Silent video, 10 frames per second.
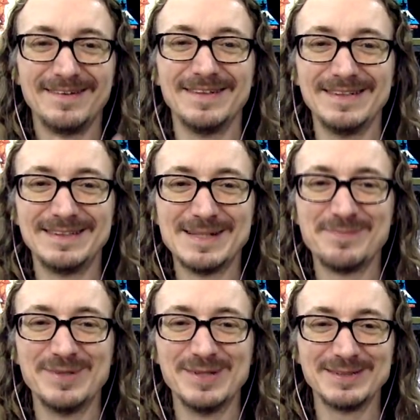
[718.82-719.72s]
we need to
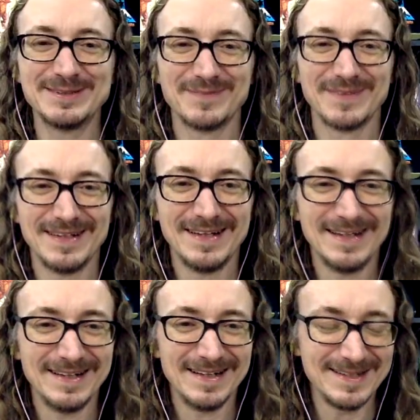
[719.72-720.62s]
ship this.
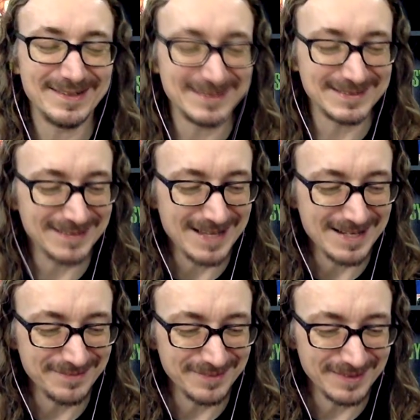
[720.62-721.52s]
Uh, I notice a lot
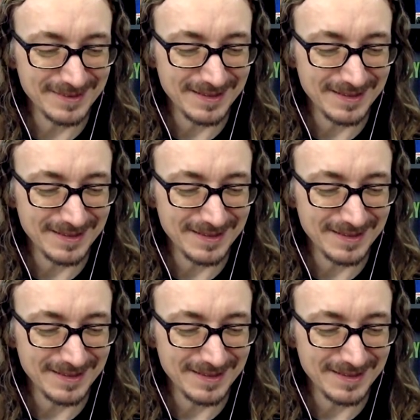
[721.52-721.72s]
of uh,